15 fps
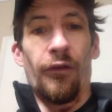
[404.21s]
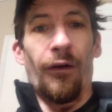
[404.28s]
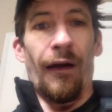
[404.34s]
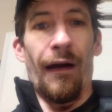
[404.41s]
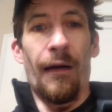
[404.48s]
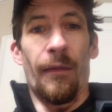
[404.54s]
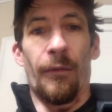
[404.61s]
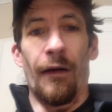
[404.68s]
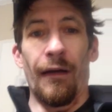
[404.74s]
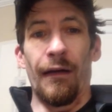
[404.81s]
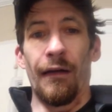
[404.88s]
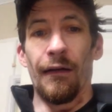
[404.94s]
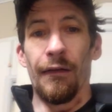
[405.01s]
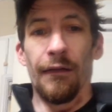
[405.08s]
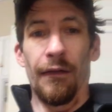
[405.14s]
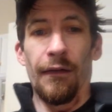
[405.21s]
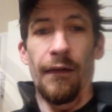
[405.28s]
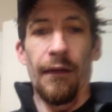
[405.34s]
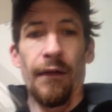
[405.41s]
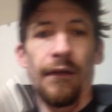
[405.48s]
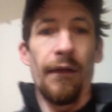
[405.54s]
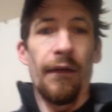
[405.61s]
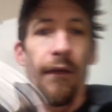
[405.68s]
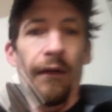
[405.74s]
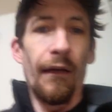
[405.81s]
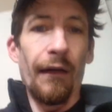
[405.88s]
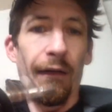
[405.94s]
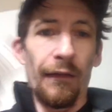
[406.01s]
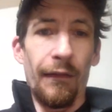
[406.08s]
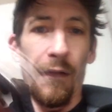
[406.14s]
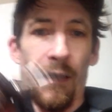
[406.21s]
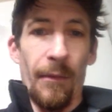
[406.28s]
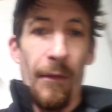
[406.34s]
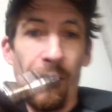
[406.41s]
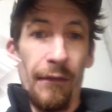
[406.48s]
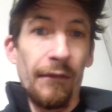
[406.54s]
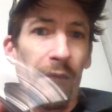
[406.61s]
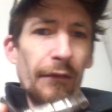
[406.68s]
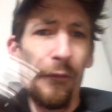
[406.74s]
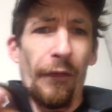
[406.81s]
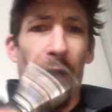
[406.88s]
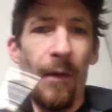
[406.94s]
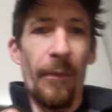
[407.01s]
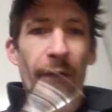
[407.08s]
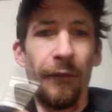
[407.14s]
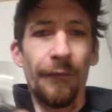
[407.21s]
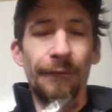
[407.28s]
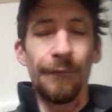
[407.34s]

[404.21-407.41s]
crap right here. And, I mean, it's flopping.